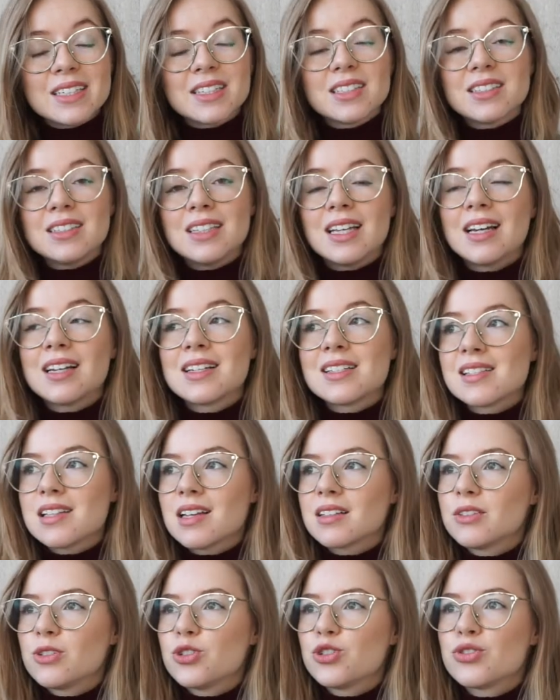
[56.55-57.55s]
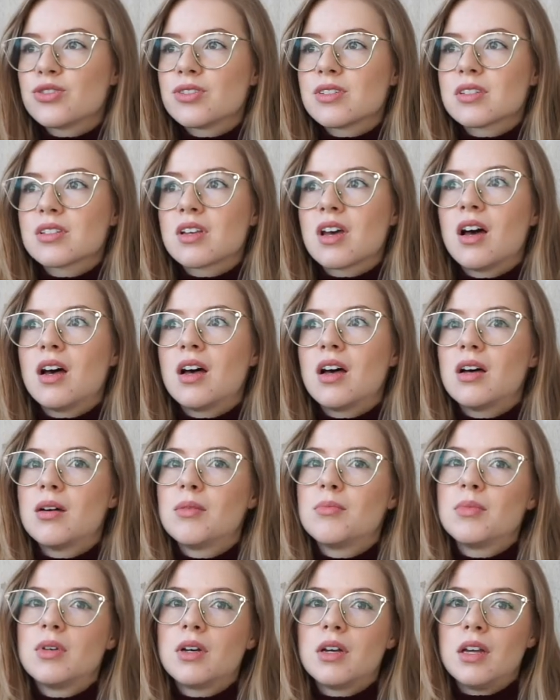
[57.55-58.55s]
The Sac de Jours
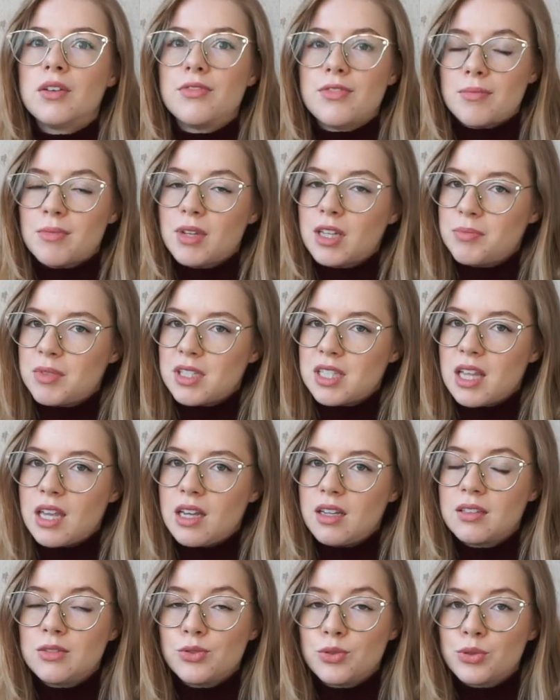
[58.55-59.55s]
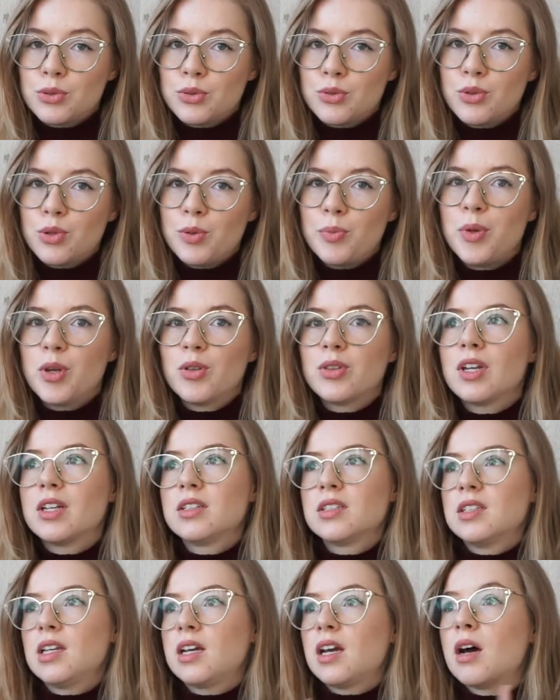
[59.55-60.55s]
come, if I'm not mistaken, don't quote me on
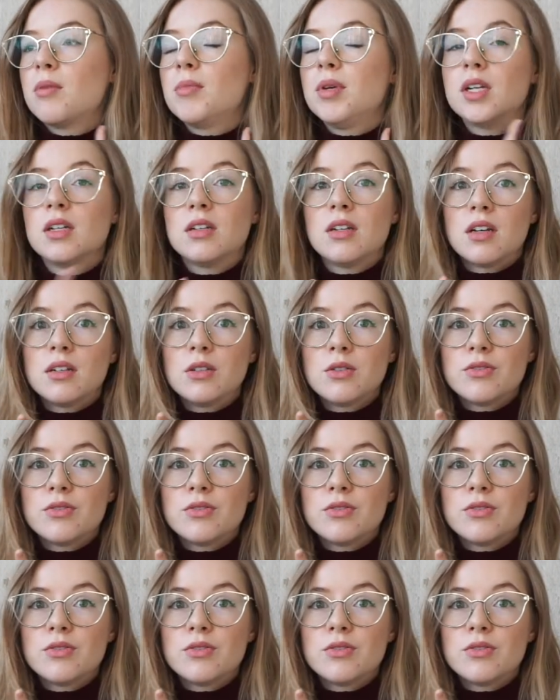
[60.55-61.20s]
that, they come in a nano